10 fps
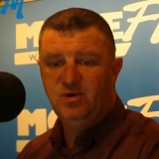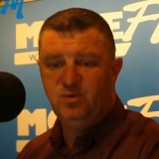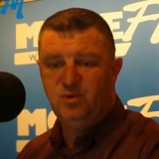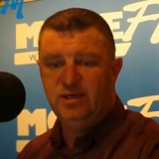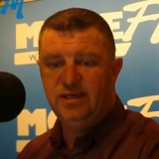
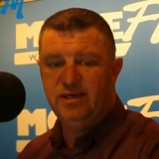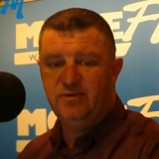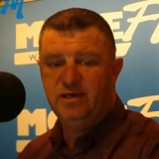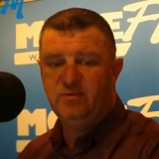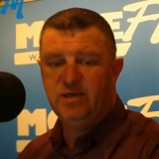or an
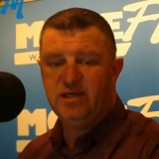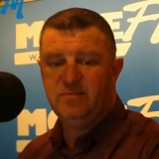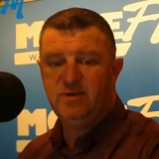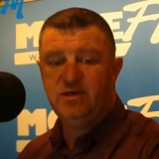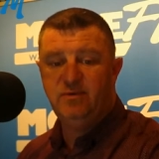area where you
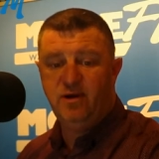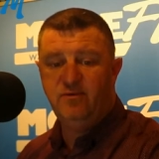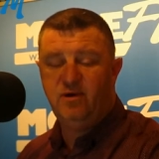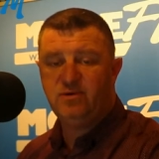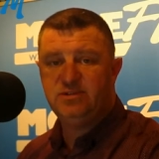can pick your
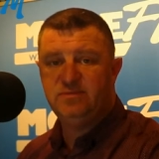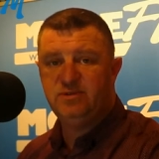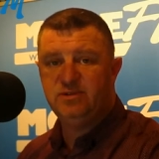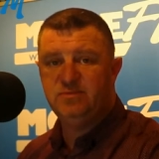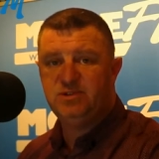own rocks and
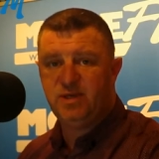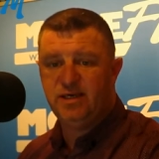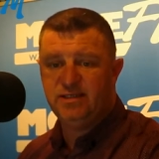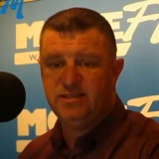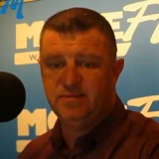put them
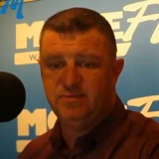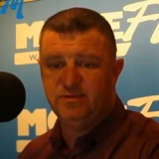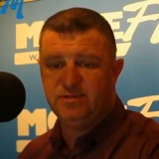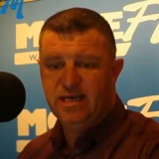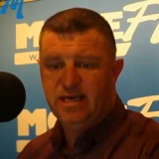straight into your
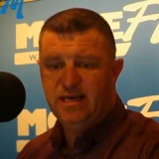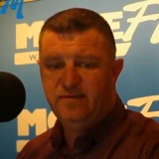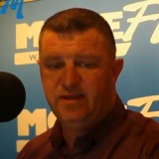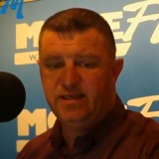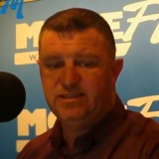boot.
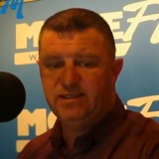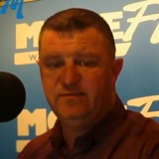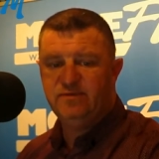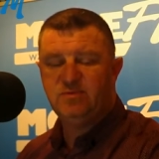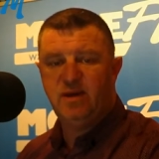The
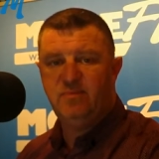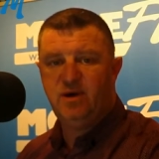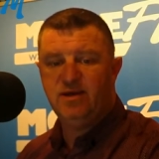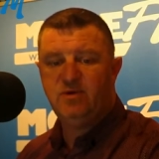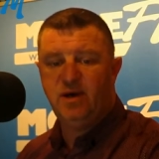initiative is run
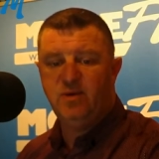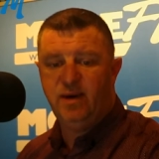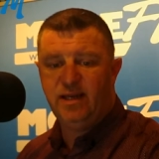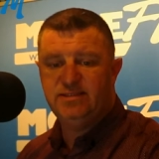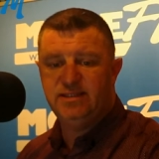by Greater
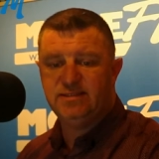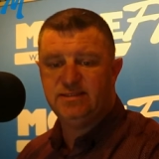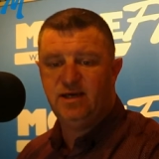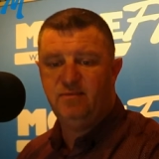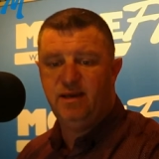Wellington
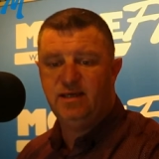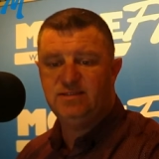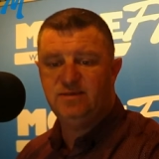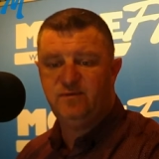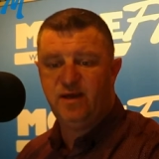to help
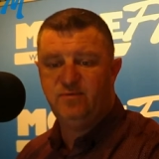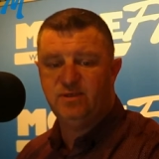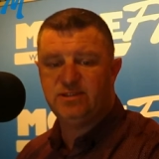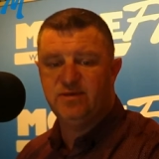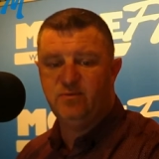manage the flood
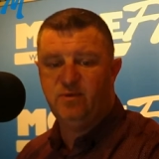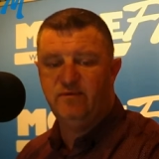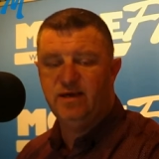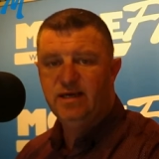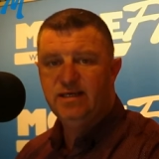risk of the
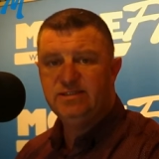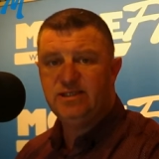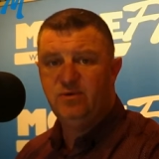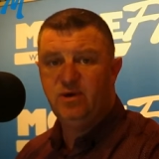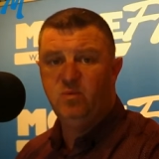river,
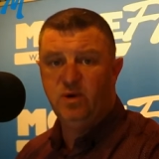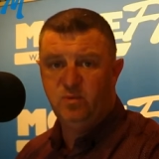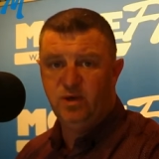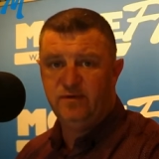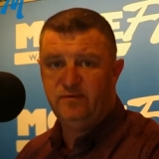so a
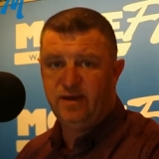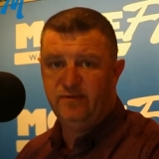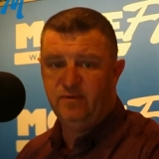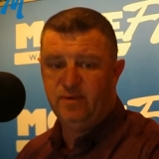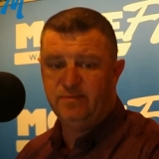win win for
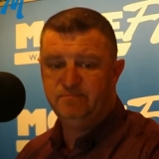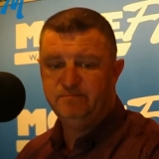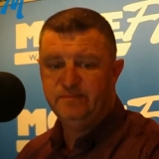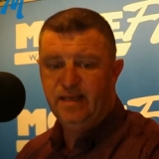everyone.